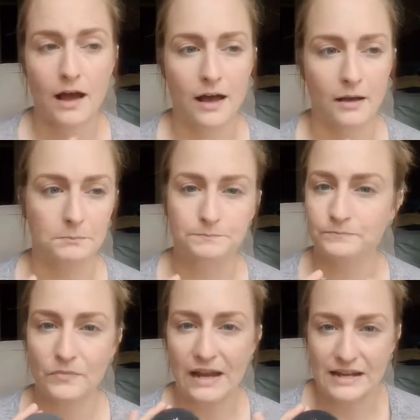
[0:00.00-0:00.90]

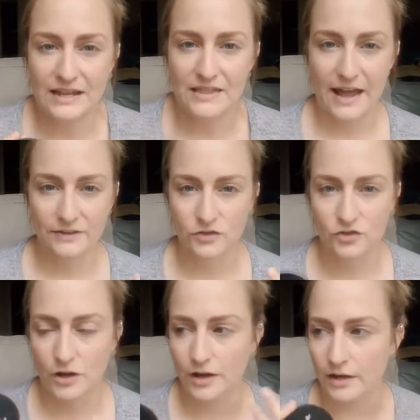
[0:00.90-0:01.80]
any of the
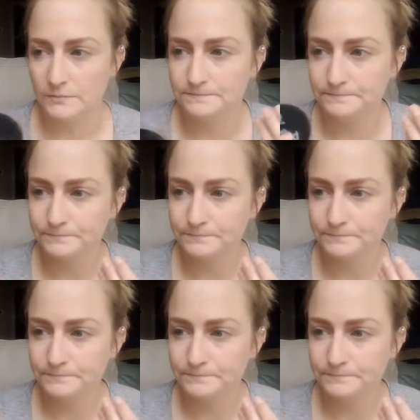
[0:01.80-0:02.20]
extra